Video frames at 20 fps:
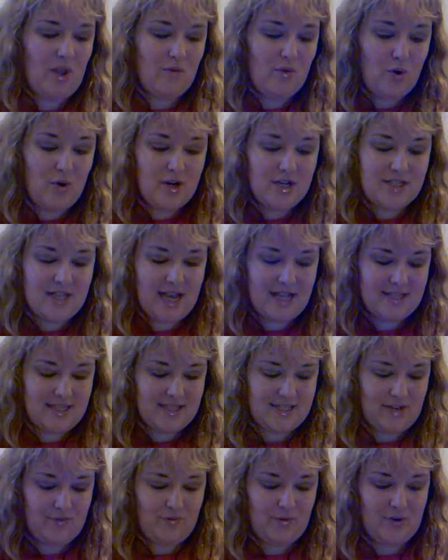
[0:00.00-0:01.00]
of course, it has
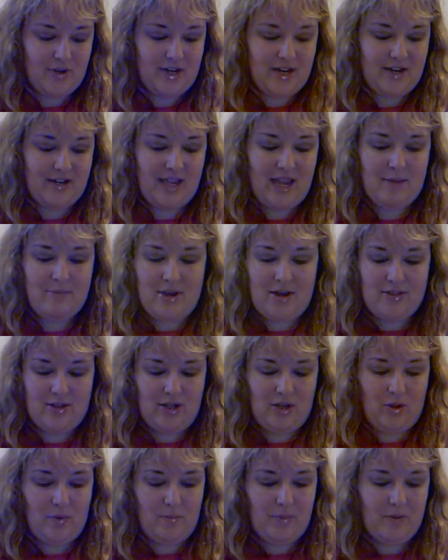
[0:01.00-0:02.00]
to say Florida. It came out of the
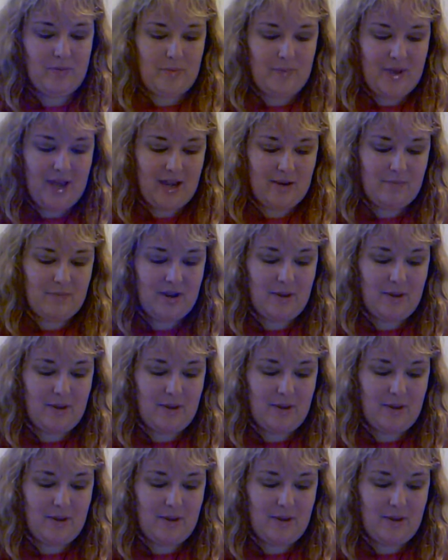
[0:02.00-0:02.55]
little bubble pack,